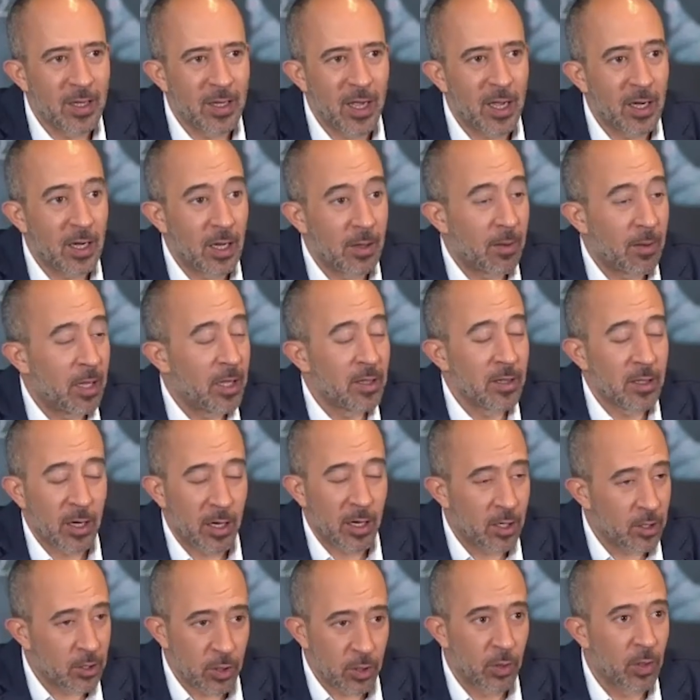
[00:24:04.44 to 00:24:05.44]
is a
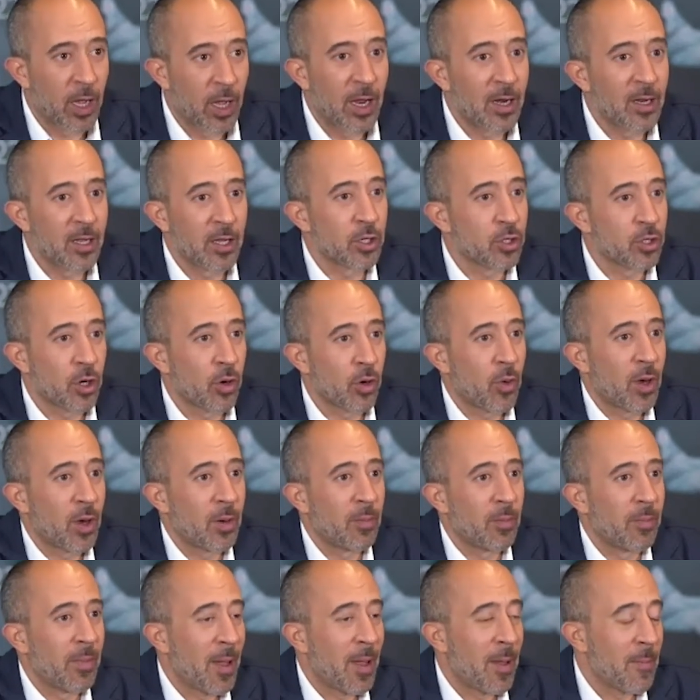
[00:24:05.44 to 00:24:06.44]
referent
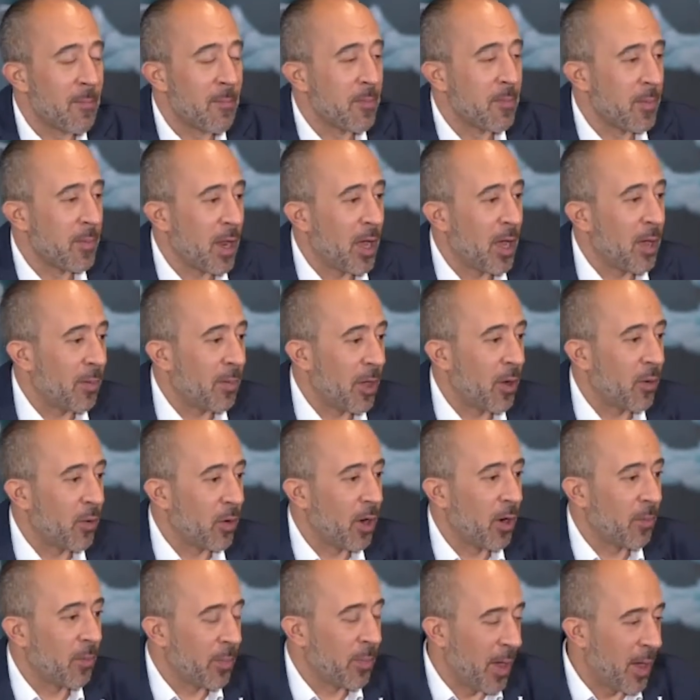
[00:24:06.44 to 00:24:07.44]
international
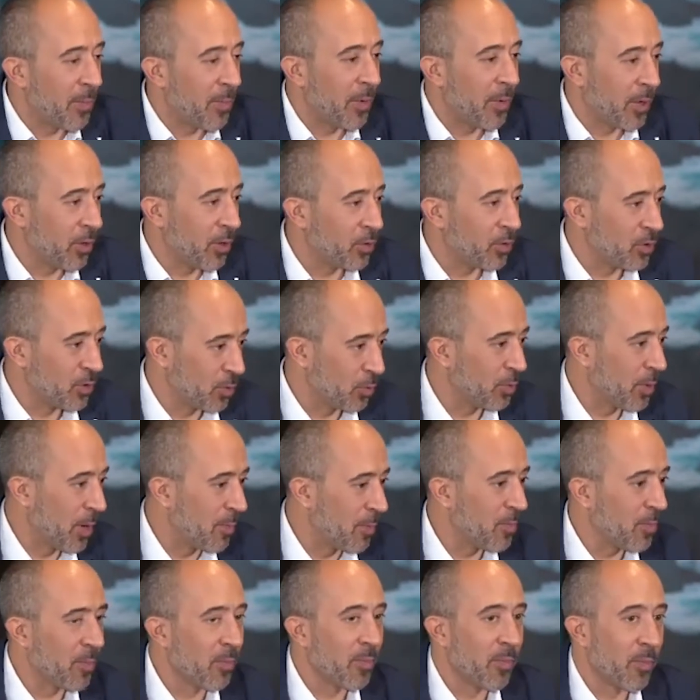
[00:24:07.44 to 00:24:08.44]
city. When we
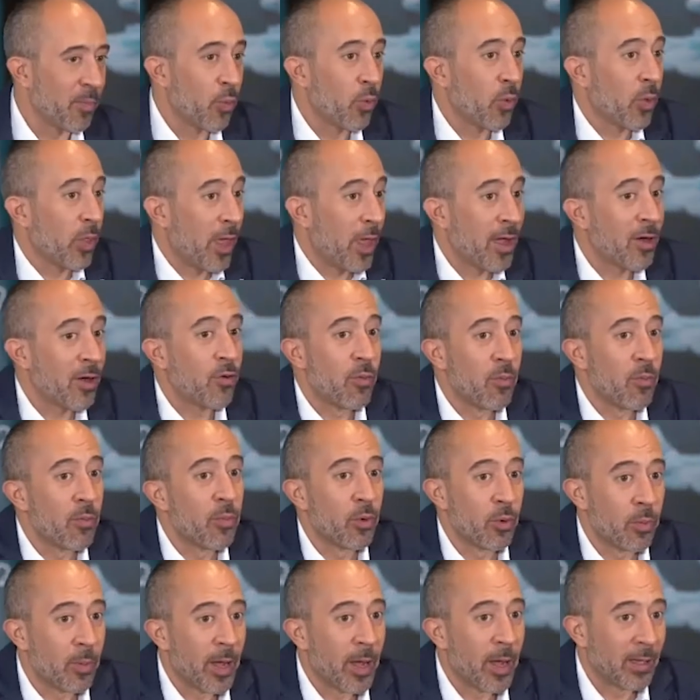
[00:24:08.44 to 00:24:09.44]
went
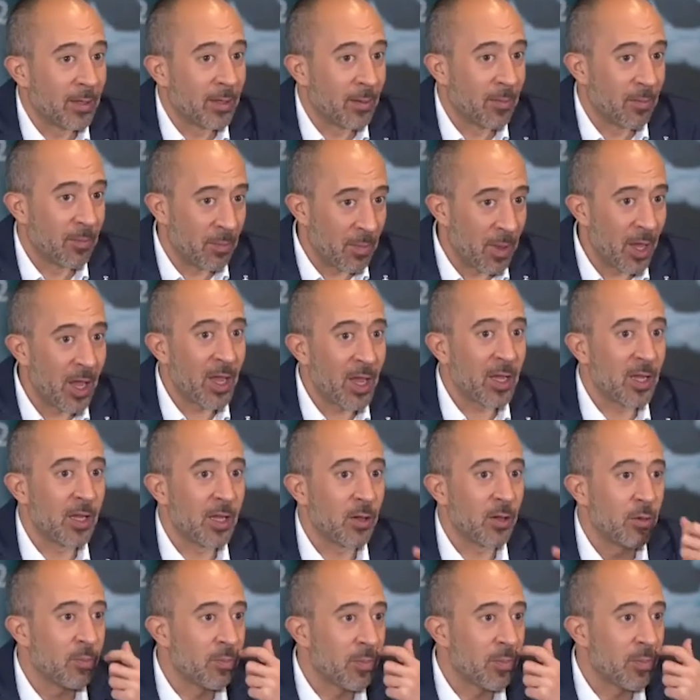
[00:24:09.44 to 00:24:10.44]
to visit His
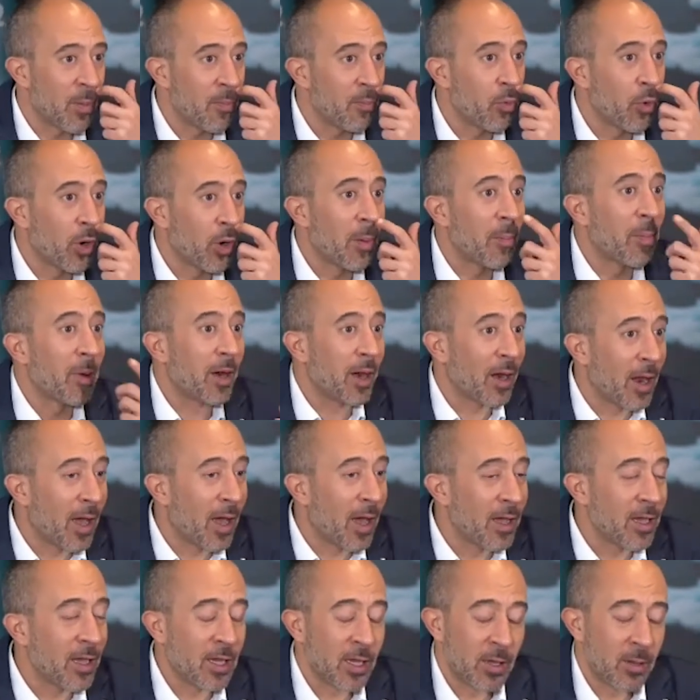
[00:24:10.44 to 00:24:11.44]
Highness the Pope,
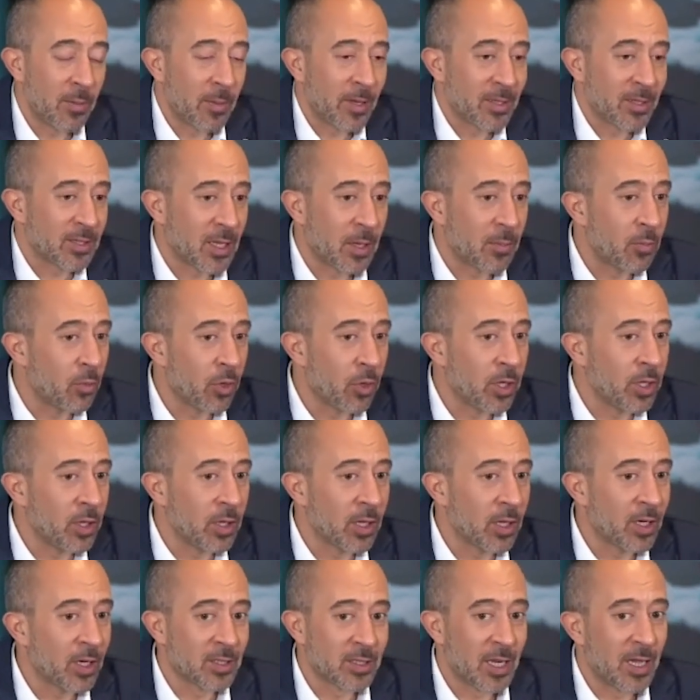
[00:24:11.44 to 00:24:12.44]
we were able to
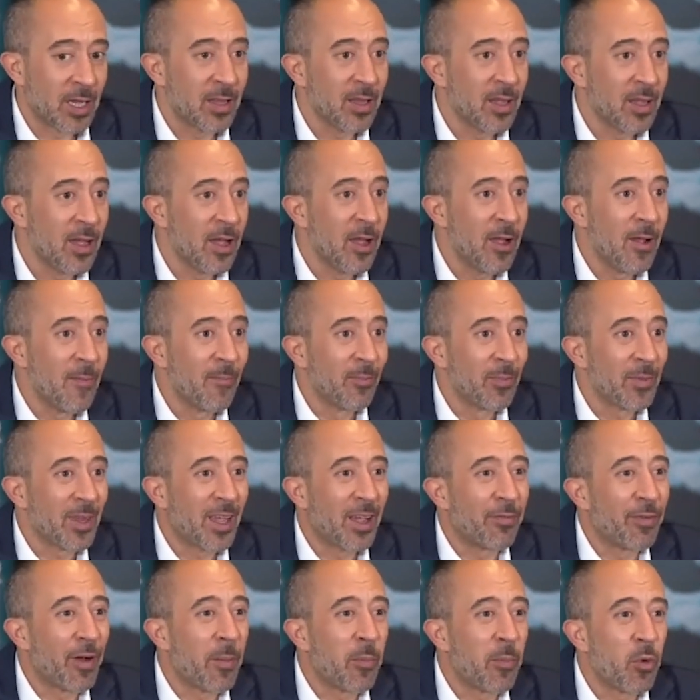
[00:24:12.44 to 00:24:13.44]
talk
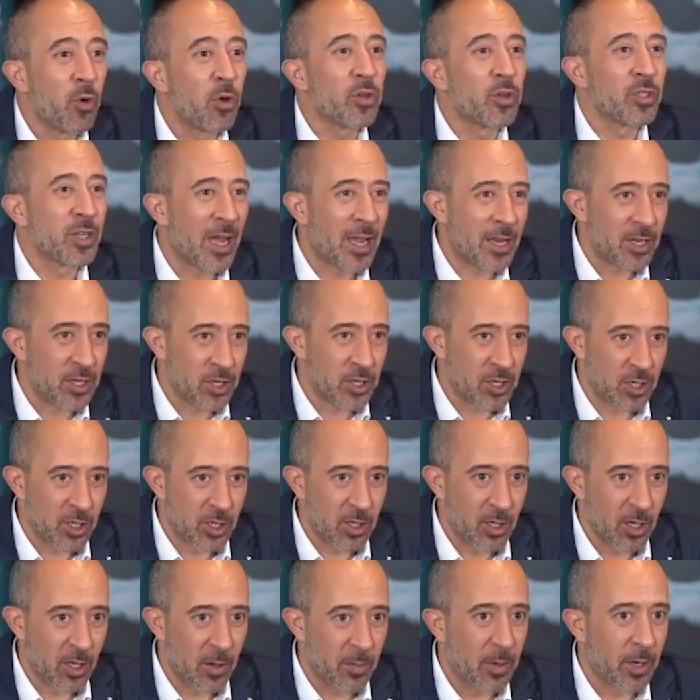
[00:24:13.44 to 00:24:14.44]
with him
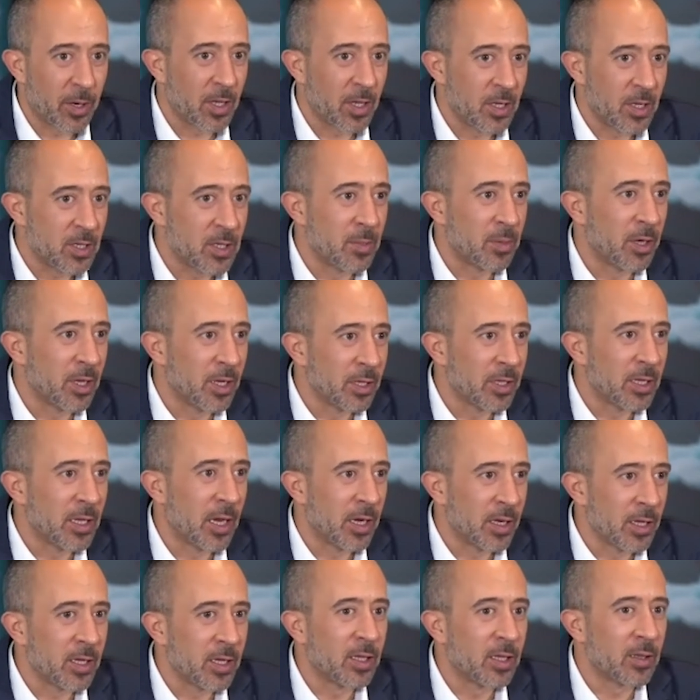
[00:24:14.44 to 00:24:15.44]
for a long
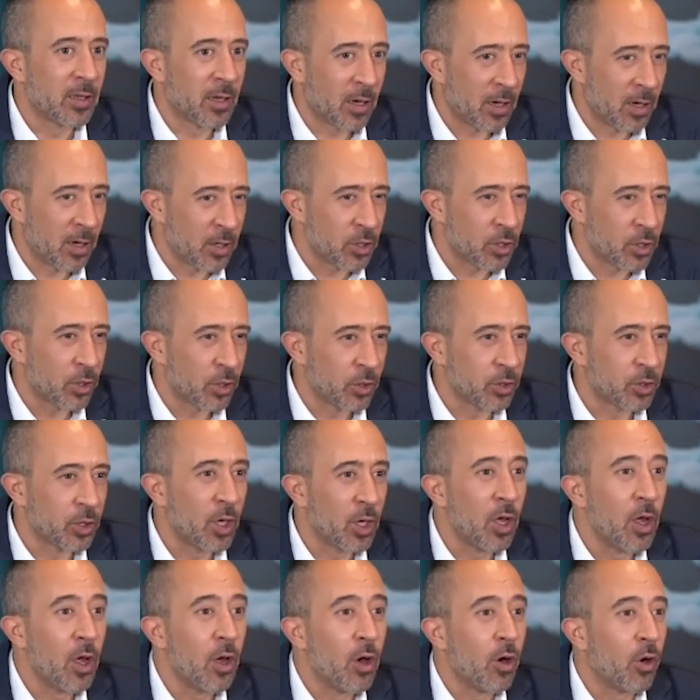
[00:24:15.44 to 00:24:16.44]
time. Manresa has
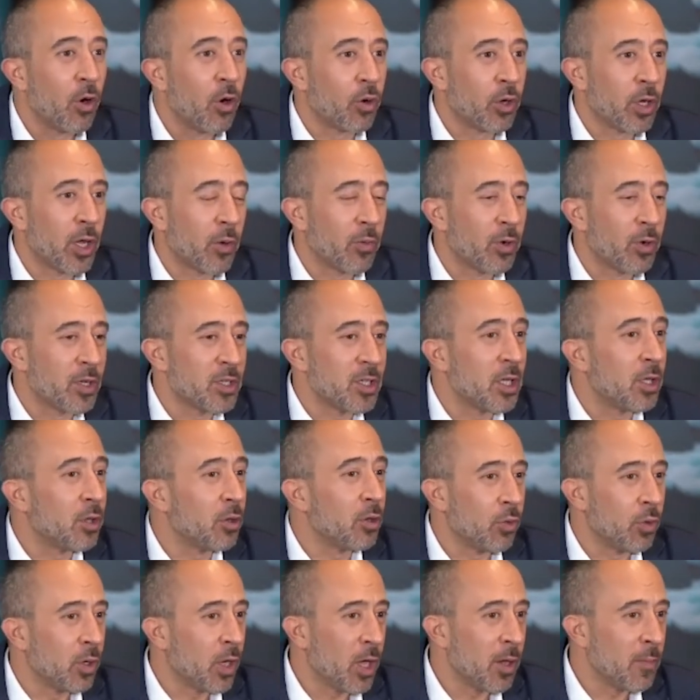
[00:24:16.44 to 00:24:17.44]
been
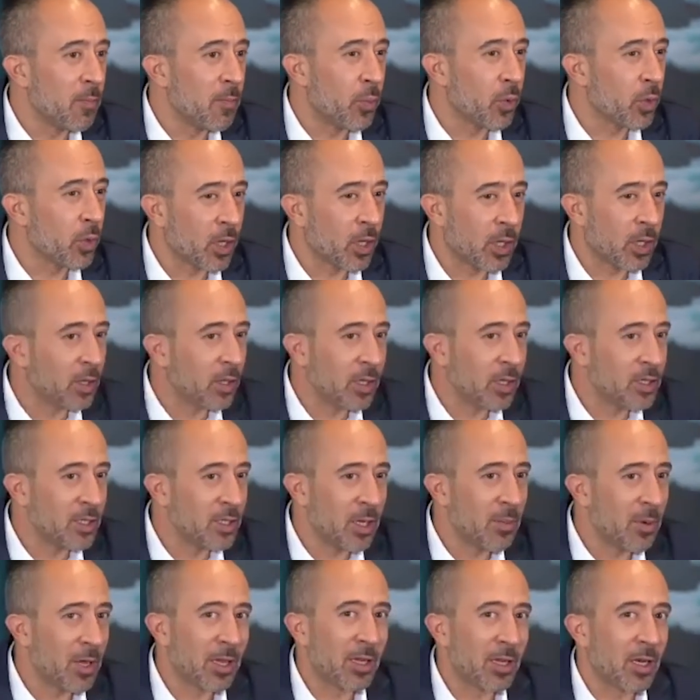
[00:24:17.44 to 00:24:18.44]
participating in the
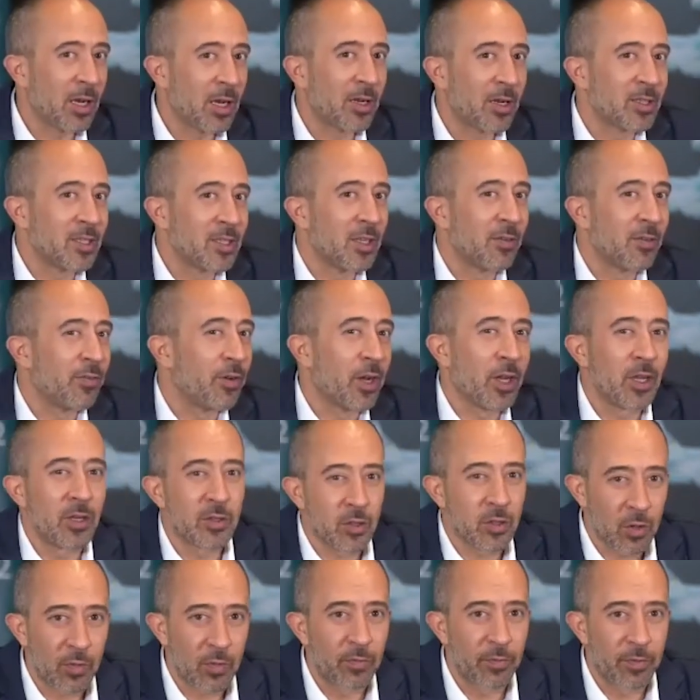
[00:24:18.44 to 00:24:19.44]

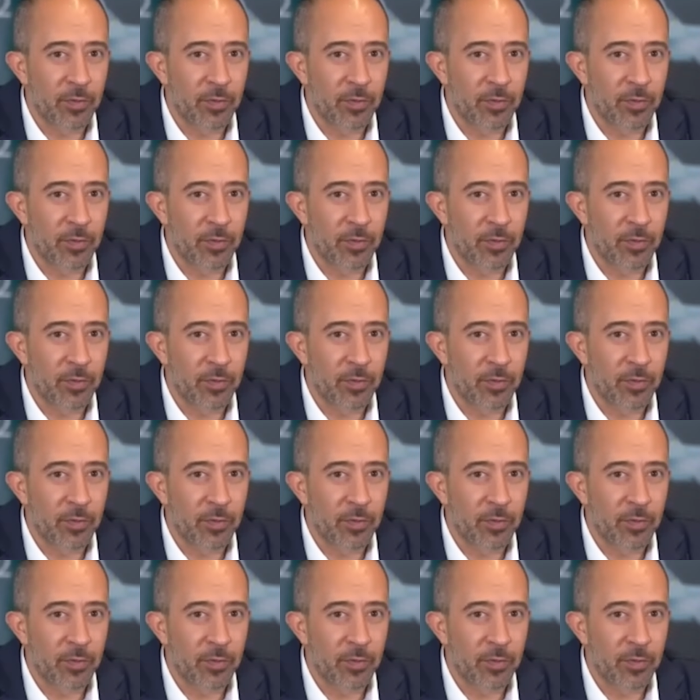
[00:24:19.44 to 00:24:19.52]
interreligious